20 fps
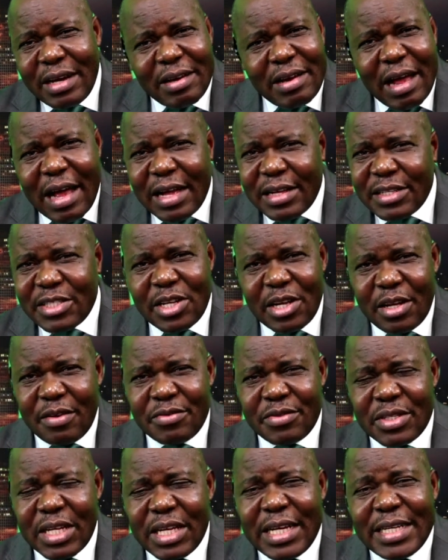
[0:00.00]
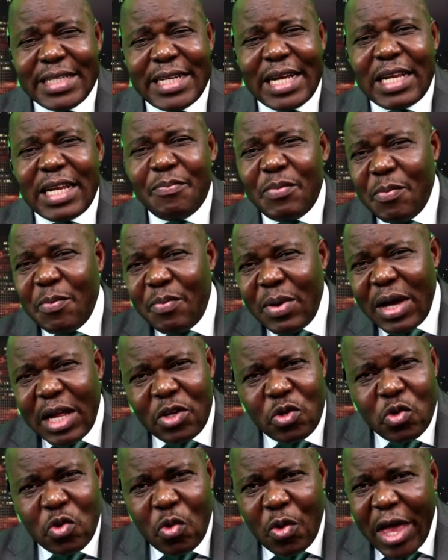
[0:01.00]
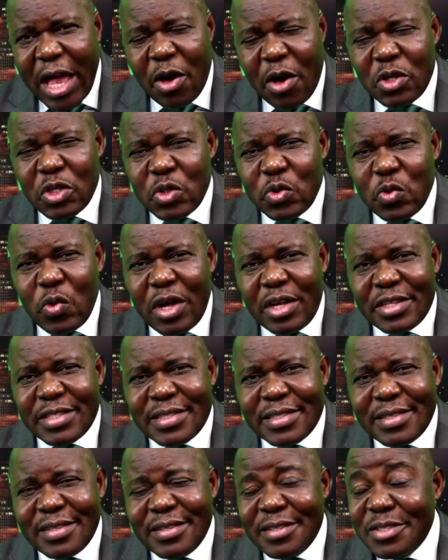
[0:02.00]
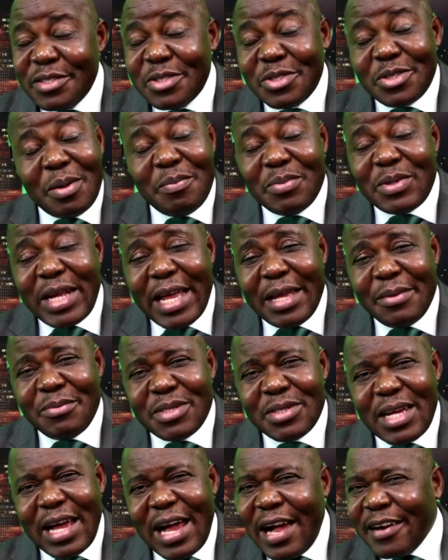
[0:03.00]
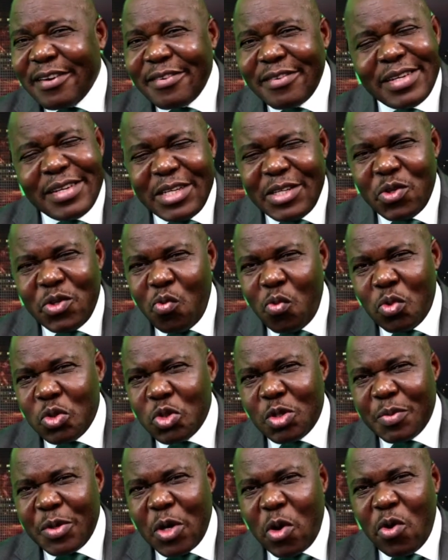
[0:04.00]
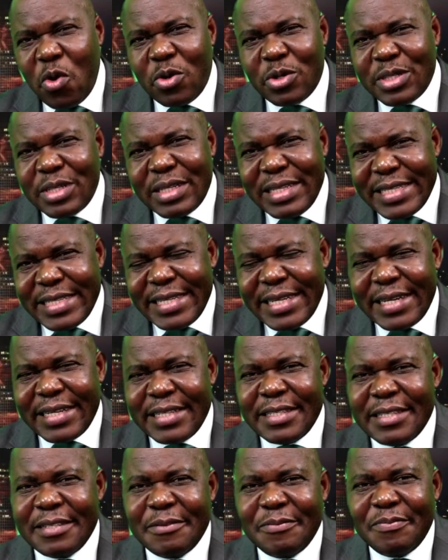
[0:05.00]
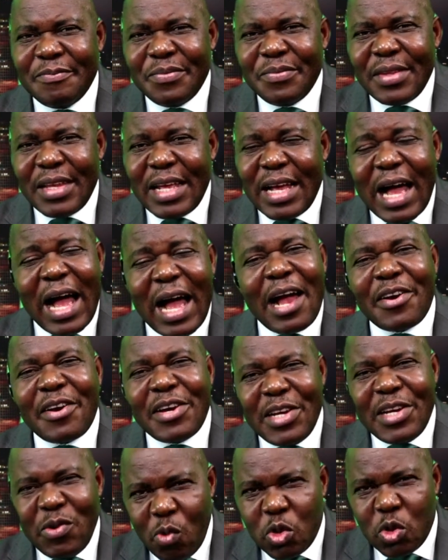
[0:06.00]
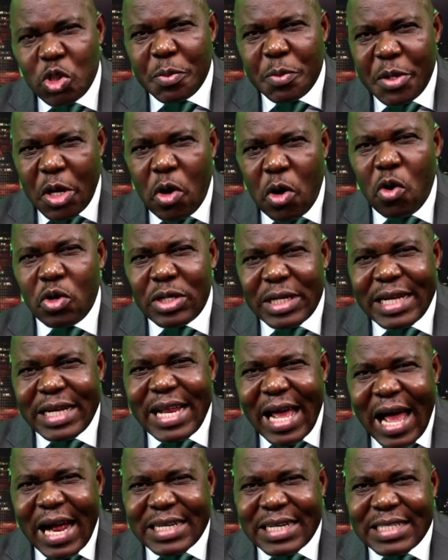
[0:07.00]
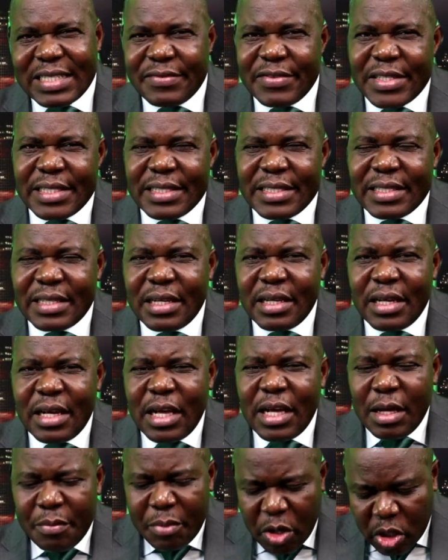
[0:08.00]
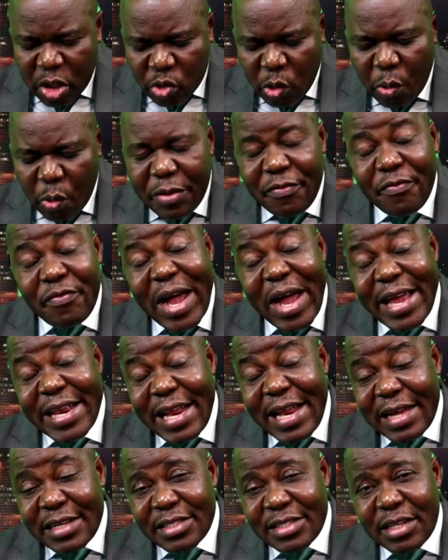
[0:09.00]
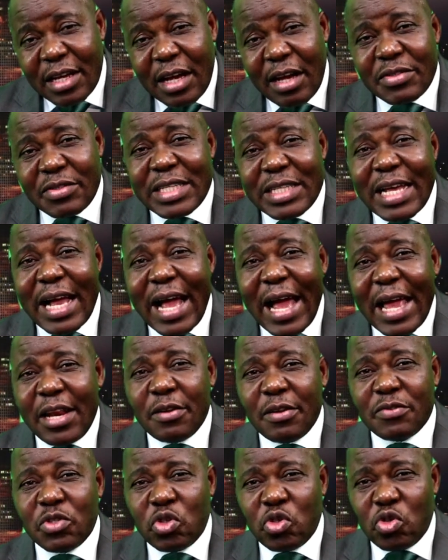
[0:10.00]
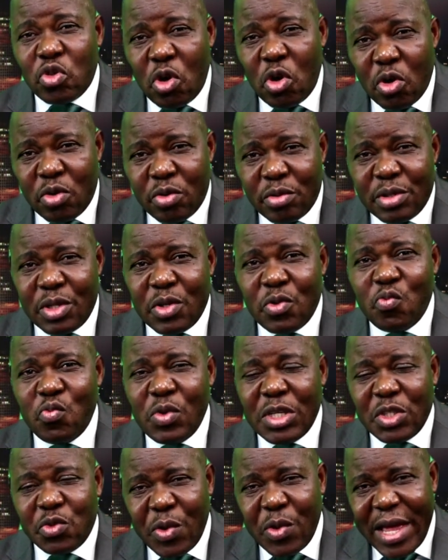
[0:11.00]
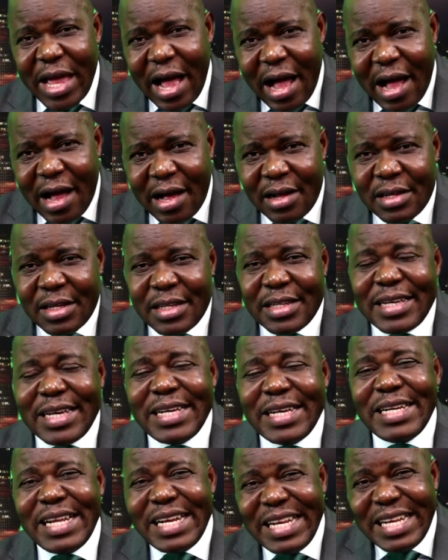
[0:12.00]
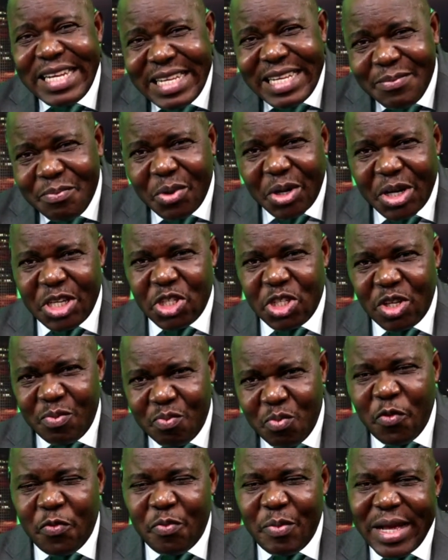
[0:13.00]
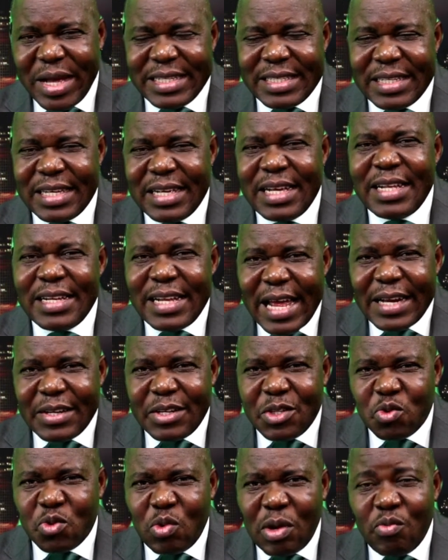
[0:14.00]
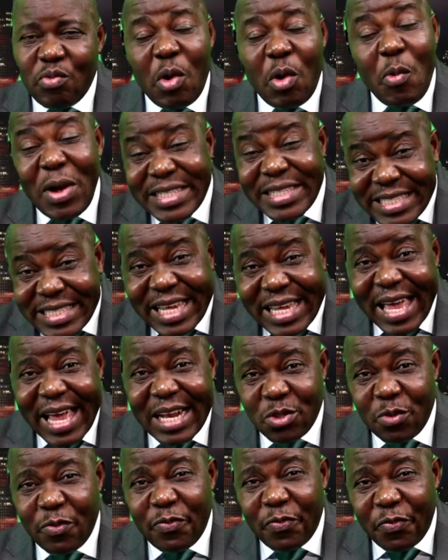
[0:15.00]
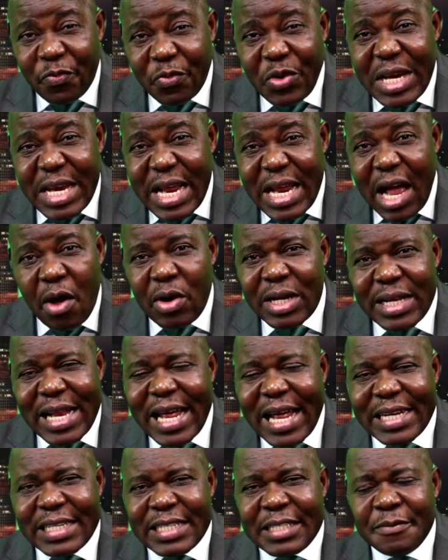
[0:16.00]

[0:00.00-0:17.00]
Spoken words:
ourselves that the people are looking onto us. Sometimes I really don't want to be called a leader. I really want to be called an activist. Because when we find ourselves in the kind of struggle in which we are, in a liberation movement like this one, where we're seeking to free our land,